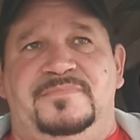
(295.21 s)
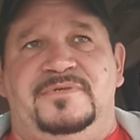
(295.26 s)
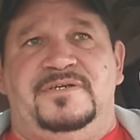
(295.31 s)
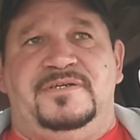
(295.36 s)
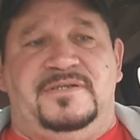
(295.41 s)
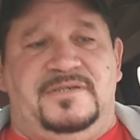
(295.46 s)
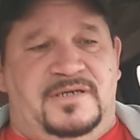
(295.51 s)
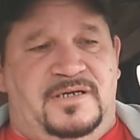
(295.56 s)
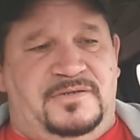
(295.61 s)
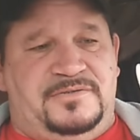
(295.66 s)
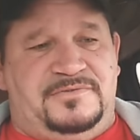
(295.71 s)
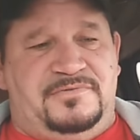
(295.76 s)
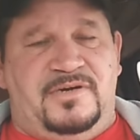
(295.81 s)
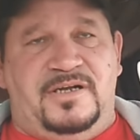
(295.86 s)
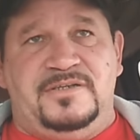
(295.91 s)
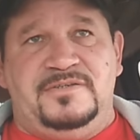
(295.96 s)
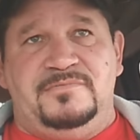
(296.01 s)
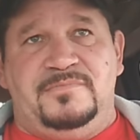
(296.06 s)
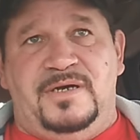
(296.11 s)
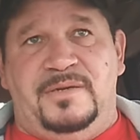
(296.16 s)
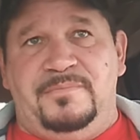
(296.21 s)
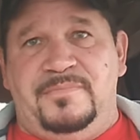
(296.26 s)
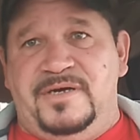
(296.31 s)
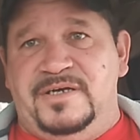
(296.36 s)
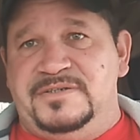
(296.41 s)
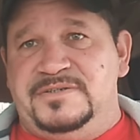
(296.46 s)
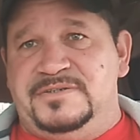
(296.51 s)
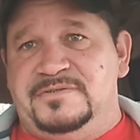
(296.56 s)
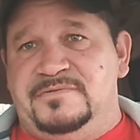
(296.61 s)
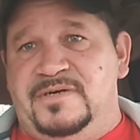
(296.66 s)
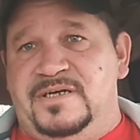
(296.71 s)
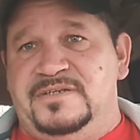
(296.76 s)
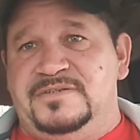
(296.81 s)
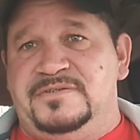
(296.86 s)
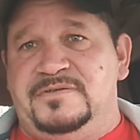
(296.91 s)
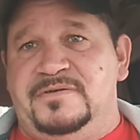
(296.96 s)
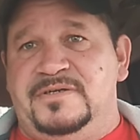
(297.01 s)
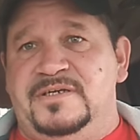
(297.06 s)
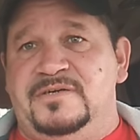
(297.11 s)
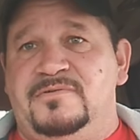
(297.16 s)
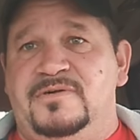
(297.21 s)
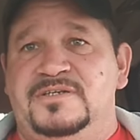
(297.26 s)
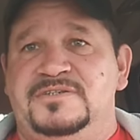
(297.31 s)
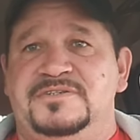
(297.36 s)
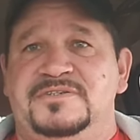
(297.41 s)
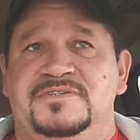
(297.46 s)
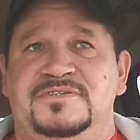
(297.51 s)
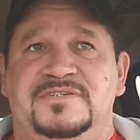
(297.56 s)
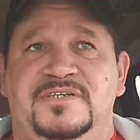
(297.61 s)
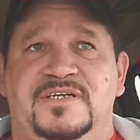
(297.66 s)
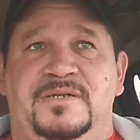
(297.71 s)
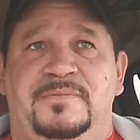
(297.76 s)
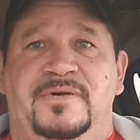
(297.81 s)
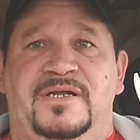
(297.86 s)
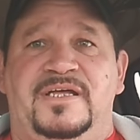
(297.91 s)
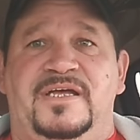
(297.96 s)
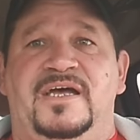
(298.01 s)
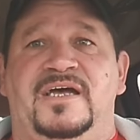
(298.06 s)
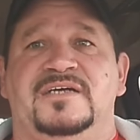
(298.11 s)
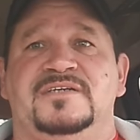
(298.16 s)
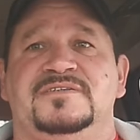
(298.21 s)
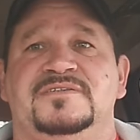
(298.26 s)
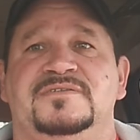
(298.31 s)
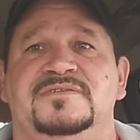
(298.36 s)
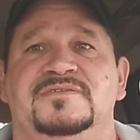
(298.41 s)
but I'll try to do my best to answer any questions anybody has.